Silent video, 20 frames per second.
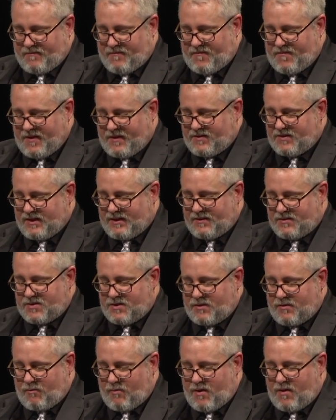fixing is
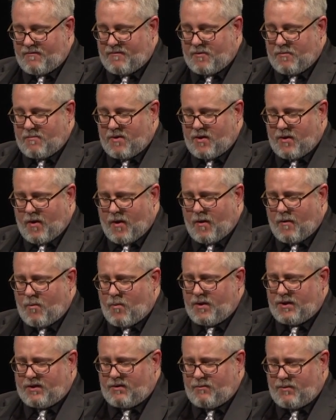in the rearview mirror.
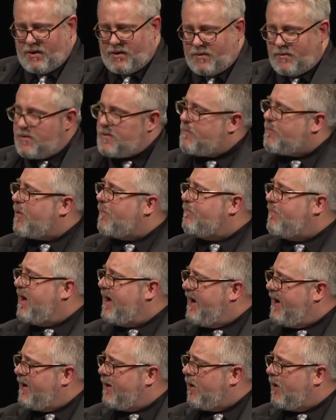What can we do to
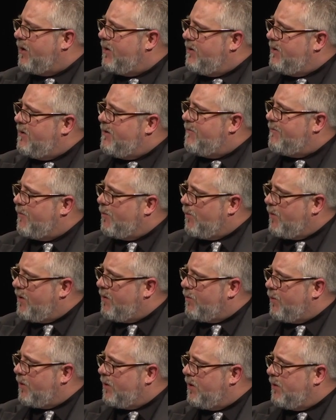prepare for where
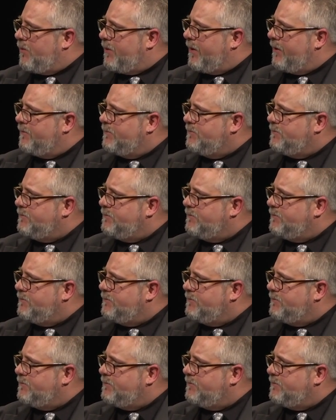we're going?